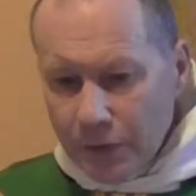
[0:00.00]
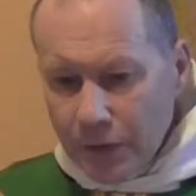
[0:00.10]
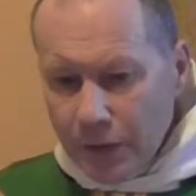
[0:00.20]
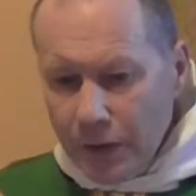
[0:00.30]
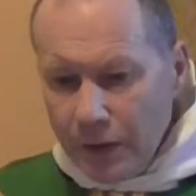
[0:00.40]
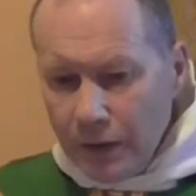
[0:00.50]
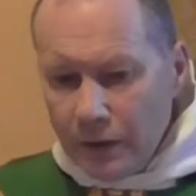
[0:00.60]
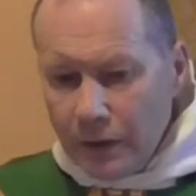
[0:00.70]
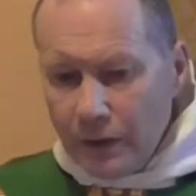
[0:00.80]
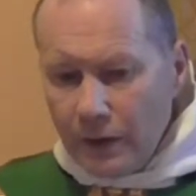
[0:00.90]

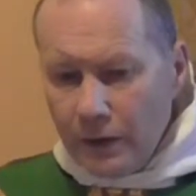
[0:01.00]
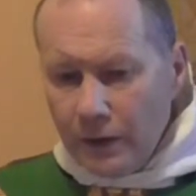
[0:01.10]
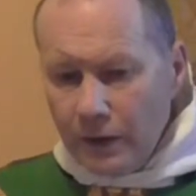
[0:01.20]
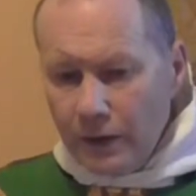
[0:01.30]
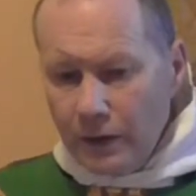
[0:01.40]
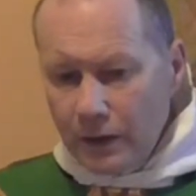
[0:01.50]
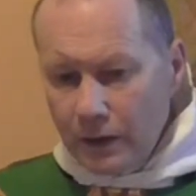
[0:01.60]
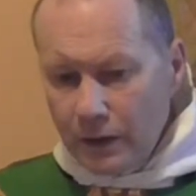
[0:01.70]
No one is speaking in this clip.